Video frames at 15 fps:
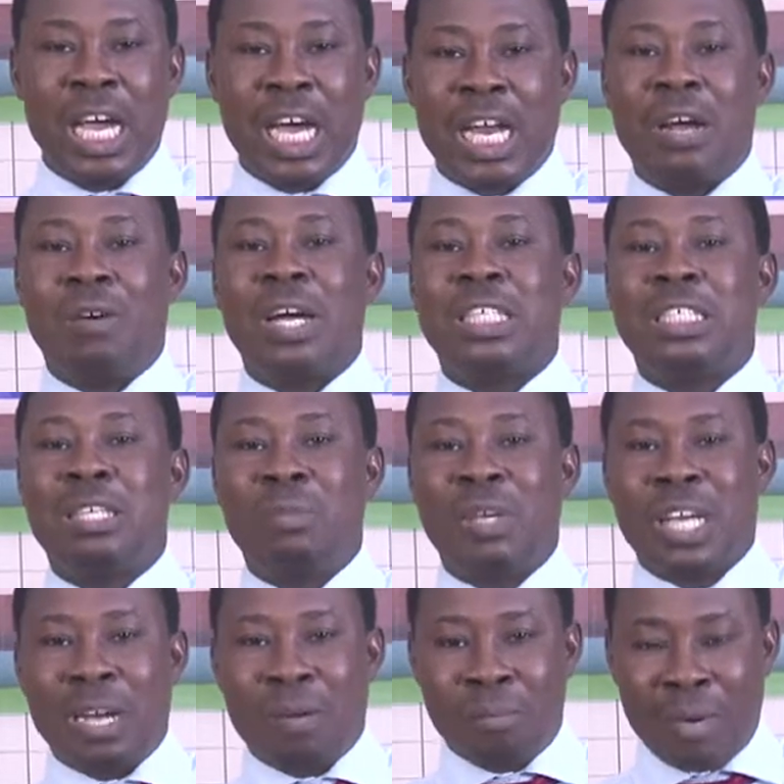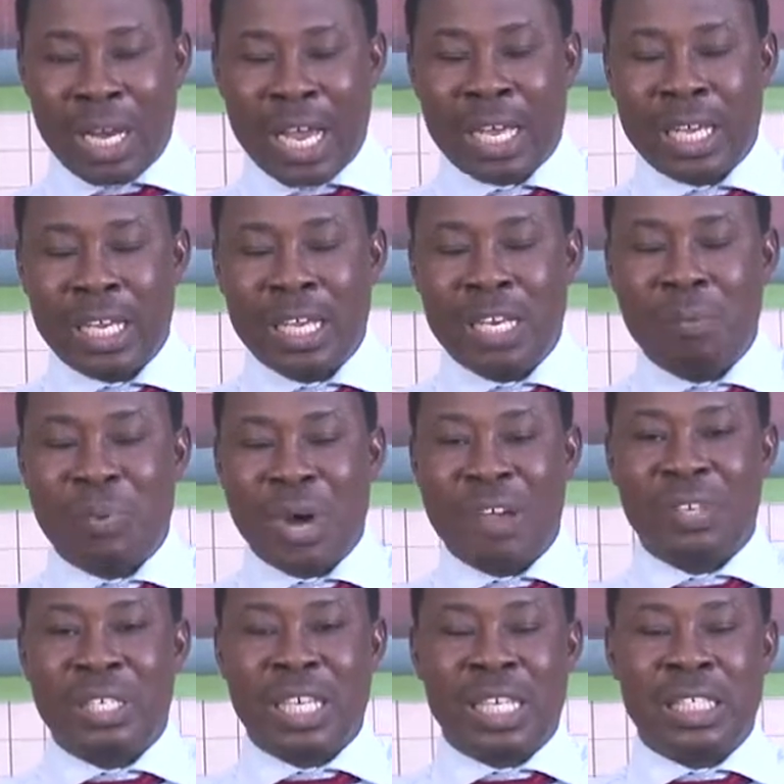Otherwise, they become like any
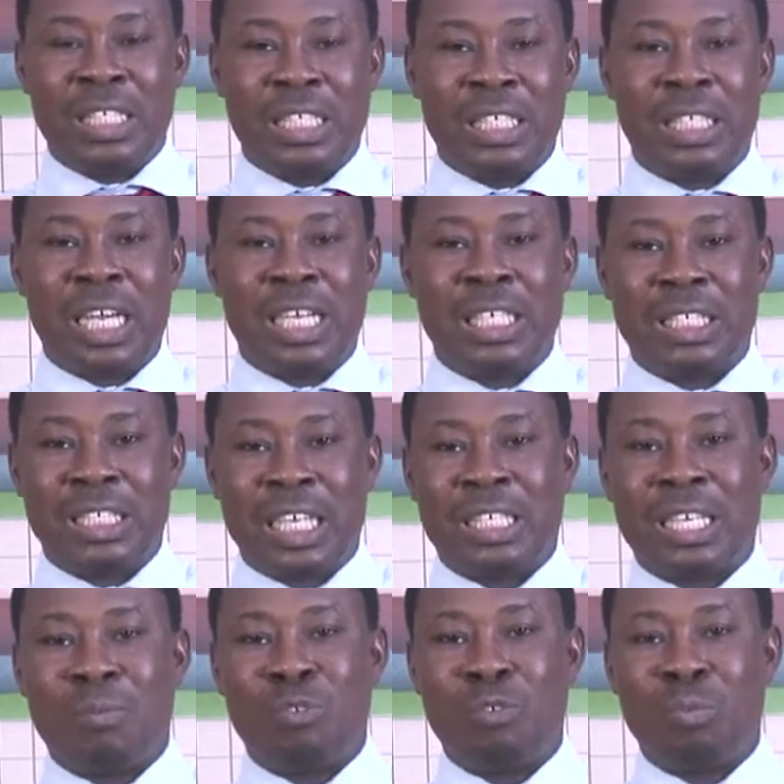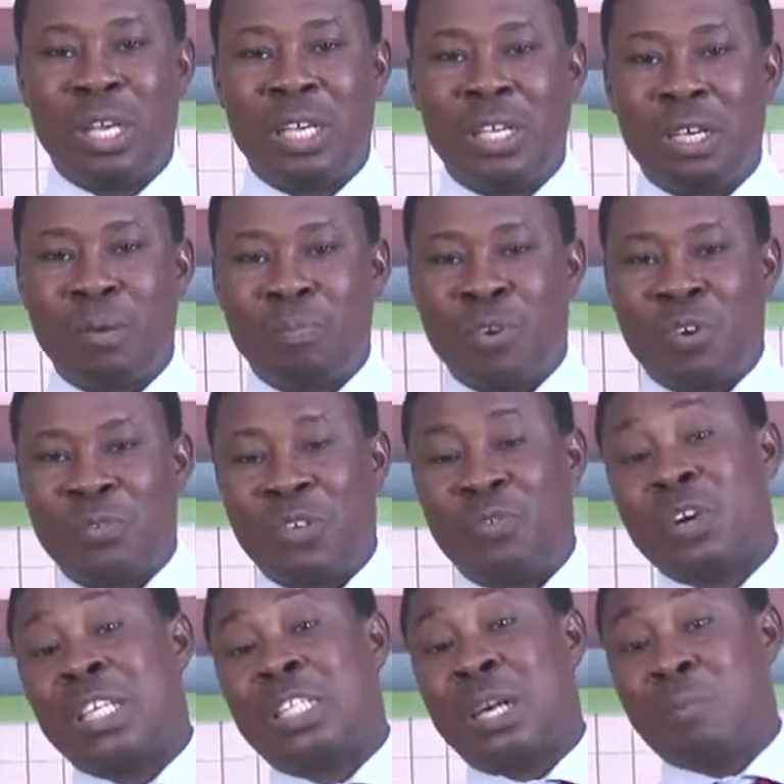private entity that is set up to make profit.
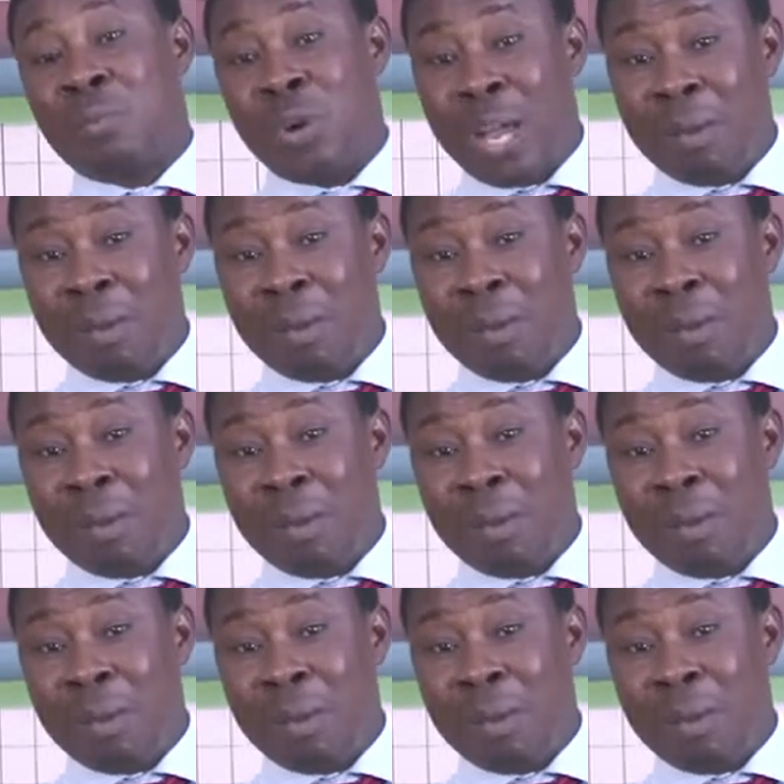For example,